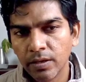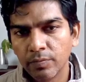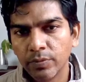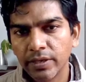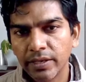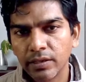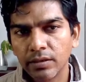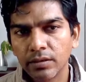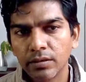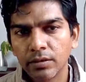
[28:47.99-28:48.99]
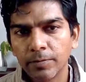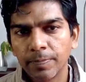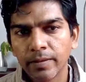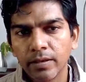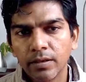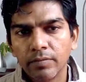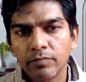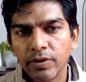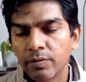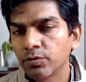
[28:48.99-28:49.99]
but here
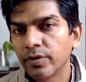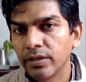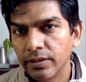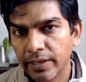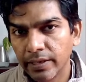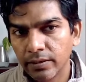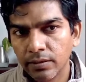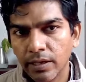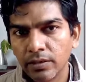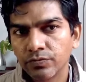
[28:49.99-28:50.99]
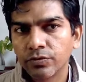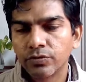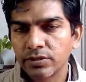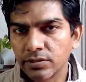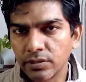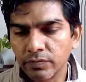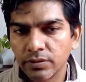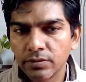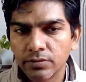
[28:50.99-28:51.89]
we have to find the angle and the force is given.